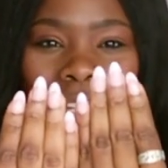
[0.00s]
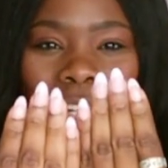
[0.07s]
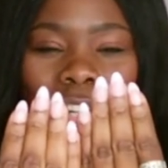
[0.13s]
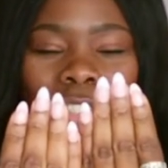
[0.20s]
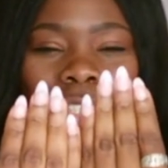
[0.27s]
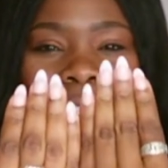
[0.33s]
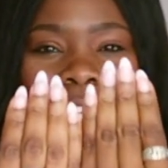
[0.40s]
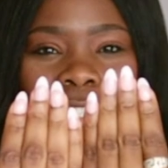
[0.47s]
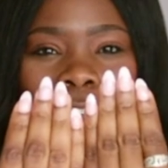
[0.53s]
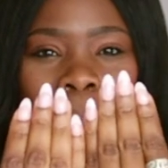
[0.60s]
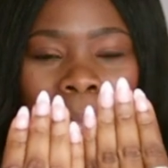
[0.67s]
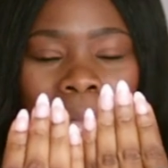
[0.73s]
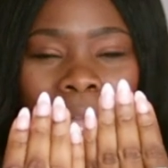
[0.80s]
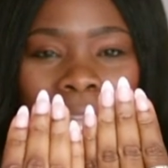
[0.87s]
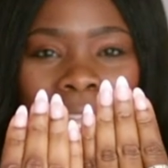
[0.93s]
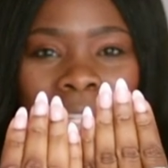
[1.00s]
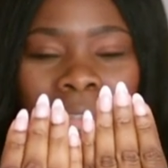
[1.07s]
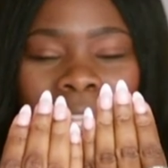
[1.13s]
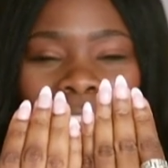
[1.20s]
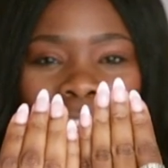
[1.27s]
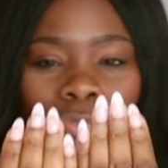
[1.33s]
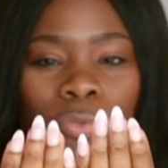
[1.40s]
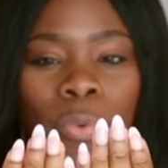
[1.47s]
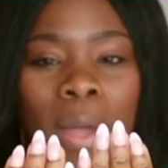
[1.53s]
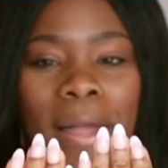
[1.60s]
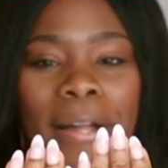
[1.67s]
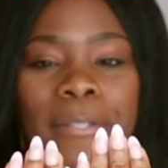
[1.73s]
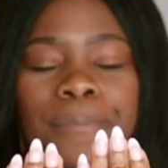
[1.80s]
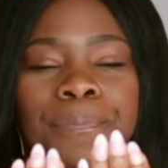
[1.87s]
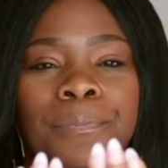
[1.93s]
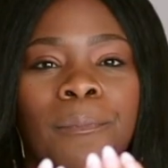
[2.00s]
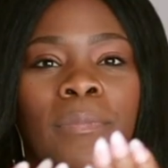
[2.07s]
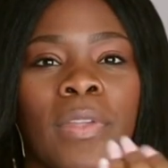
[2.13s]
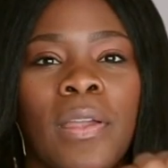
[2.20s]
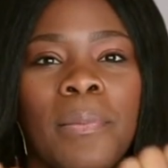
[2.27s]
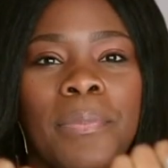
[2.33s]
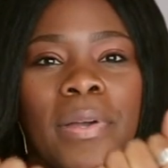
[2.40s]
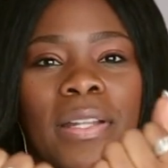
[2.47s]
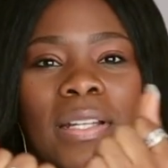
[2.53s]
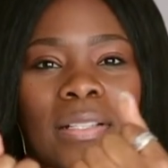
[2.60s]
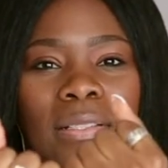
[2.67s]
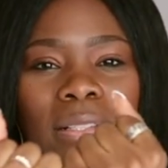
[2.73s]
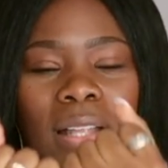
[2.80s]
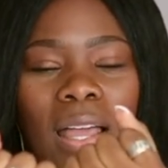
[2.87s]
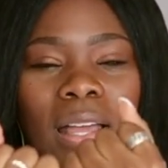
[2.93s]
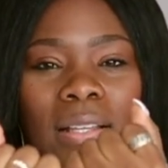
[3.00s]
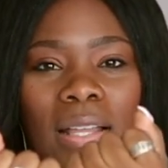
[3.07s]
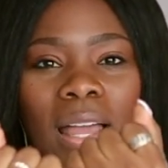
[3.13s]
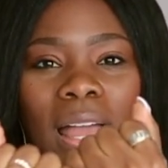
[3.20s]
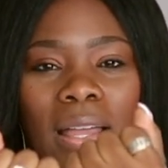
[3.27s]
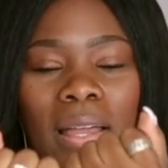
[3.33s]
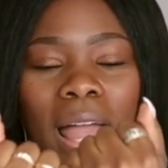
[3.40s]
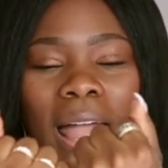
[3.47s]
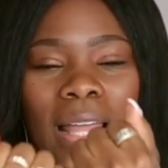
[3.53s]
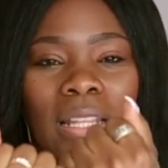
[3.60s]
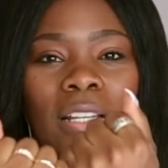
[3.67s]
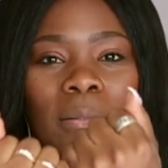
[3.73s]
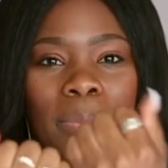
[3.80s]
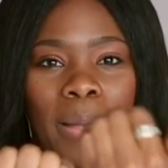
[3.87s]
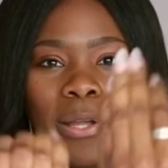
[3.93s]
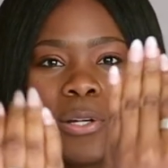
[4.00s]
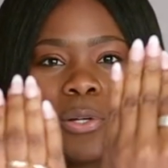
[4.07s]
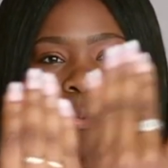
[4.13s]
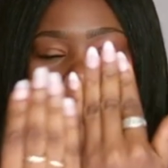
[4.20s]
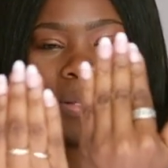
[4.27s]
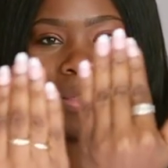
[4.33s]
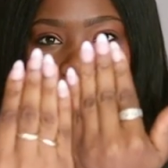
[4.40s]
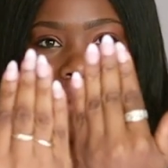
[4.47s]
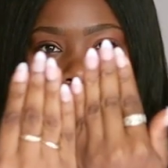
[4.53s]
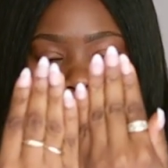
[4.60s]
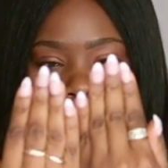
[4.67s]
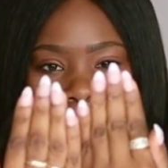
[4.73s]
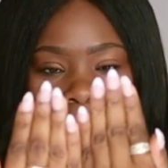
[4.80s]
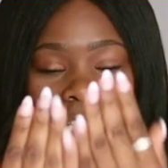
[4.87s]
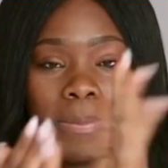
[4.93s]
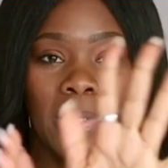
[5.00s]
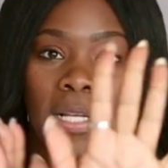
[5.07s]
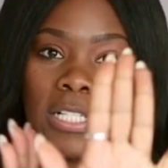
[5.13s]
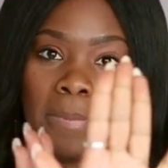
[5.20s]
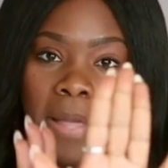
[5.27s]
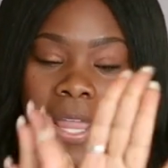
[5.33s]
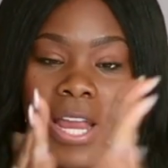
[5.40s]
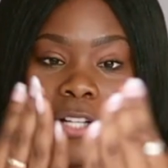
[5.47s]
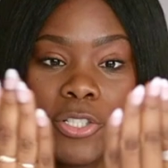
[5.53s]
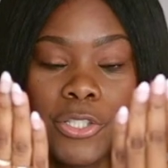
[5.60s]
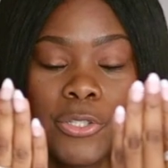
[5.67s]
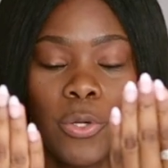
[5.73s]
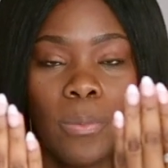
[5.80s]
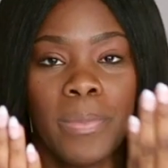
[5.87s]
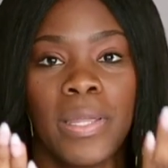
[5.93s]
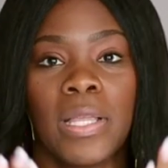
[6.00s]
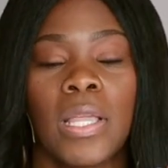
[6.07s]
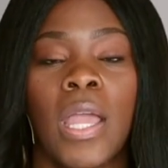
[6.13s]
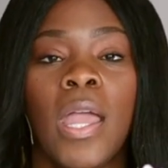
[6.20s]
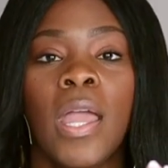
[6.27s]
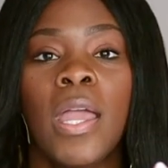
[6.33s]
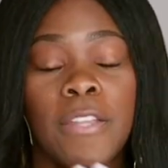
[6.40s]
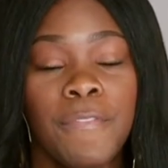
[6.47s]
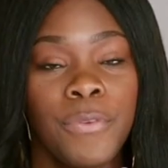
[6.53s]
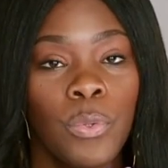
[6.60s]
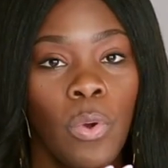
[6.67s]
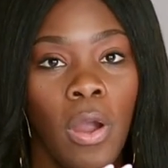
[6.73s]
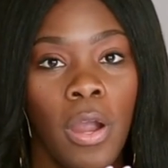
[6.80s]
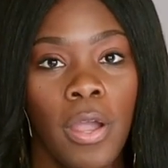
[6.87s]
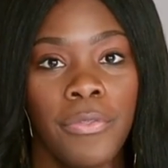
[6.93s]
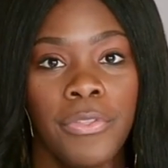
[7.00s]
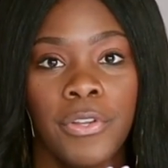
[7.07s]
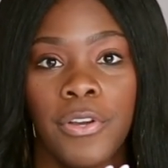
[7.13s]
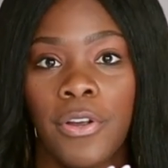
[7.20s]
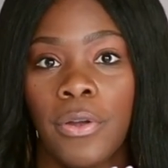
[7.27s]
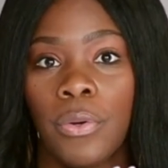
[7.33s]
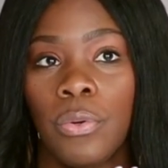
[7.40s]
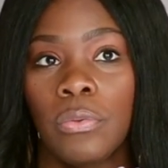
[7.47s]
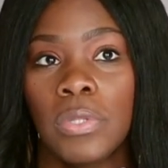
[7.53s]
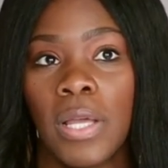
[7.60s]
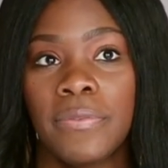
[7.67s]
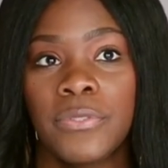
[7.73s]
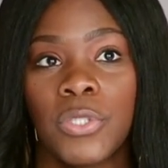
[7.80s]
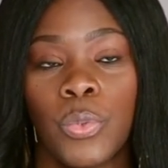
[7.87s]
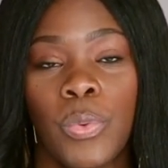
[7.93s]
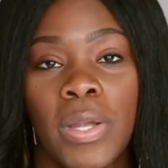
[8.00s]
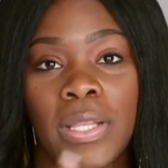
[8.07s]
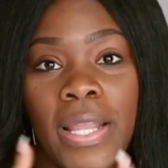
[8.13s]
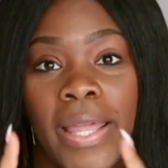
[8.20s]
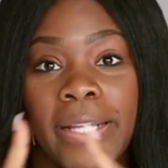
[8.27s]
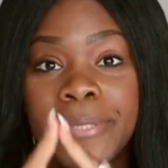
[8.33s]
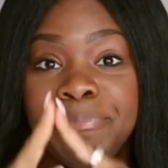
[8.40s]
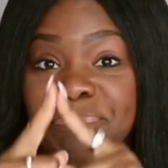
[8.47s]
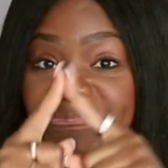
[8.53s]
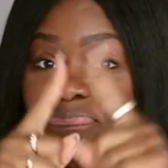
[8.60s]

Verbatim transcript: you know, these are mine, they grew out, but I look better with this because my hair is so big. If you are the girl who loves to wear like